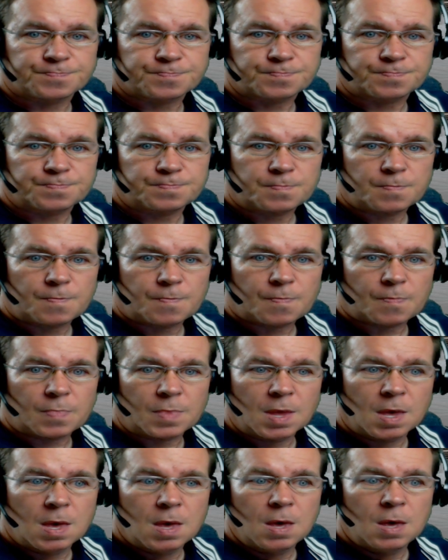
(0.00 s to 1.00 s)

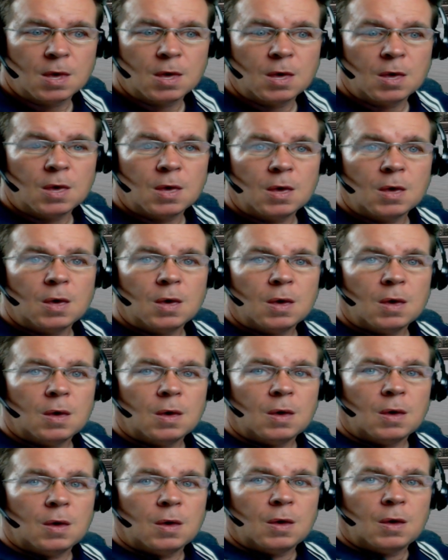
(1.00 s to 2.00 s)

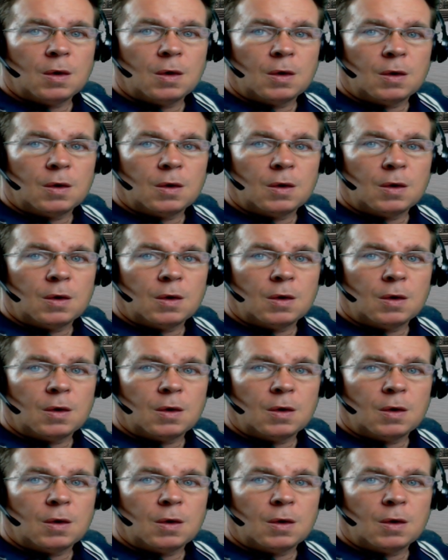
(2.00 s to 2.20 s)
[no speech]